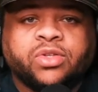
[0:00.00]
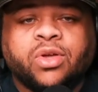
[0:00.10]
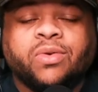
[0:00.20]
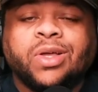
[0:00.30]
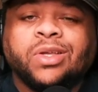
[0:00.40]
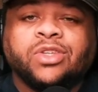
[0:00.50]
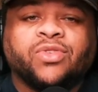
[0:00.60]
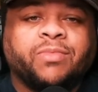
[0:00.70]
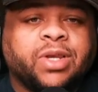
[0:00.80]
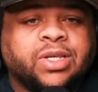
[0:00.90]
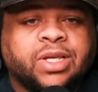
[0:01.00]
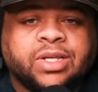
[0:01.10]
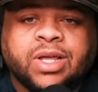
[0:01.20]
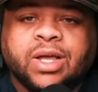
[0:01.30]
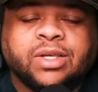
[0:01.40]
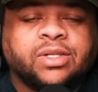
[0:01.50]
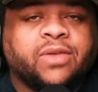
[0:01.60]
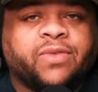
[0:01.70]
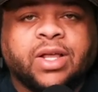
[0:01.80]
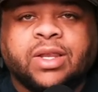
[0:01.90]
So streaming to TikTok and
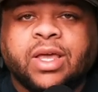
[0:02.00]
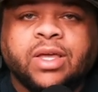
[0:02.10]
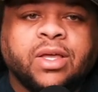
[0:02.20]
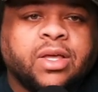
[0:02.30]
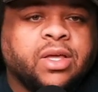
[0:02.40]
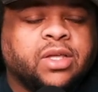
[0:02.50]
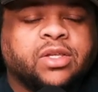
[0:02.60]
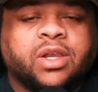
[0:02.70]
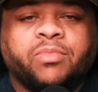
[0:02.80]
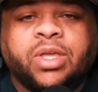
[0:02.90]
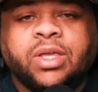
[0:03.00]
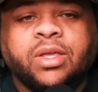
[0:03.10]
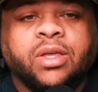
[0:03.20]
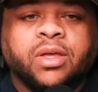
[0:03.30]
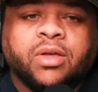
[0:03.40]
stuff like that is gonna be